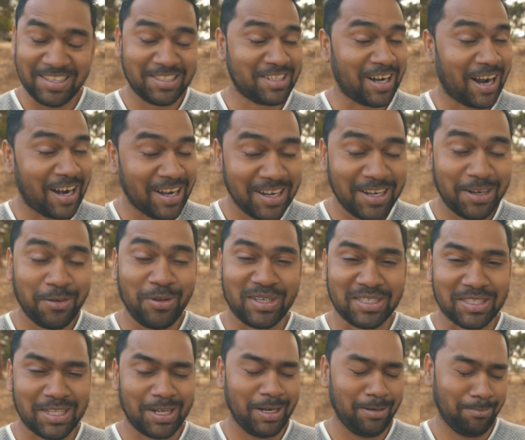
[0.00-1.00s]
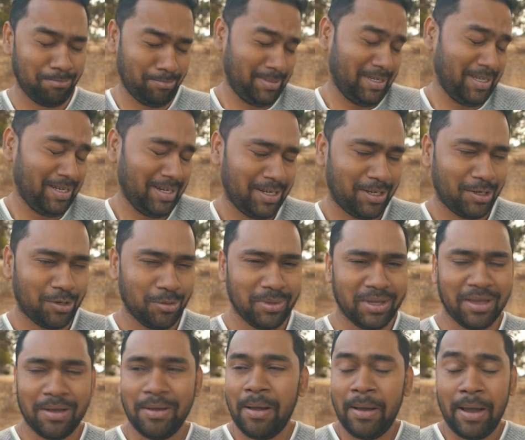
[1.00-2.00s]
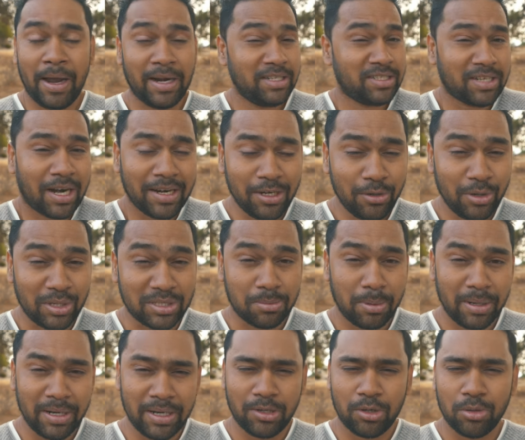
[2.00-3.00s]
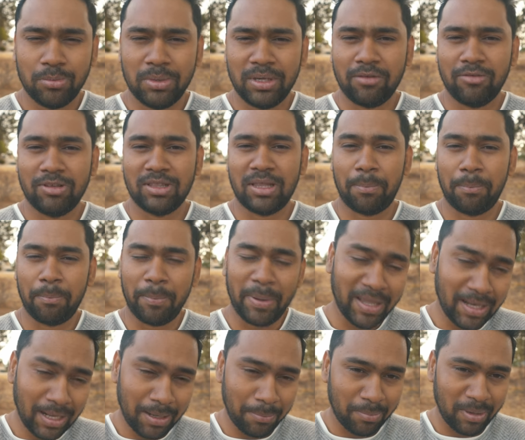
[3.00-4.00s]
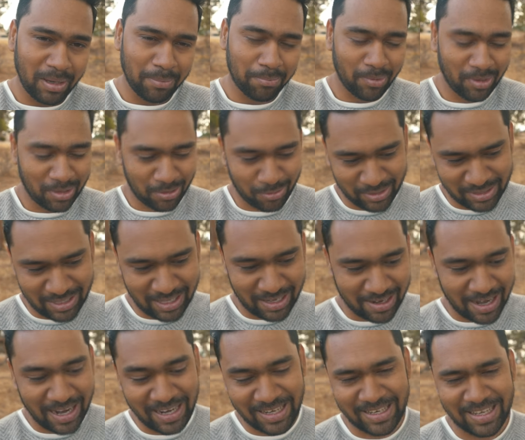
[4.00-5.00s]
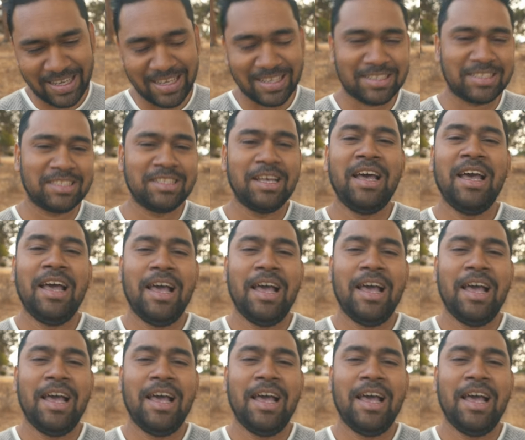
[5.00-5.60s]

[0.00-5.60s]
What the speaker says: he started to explain it to me with a pen and paper, with the writings,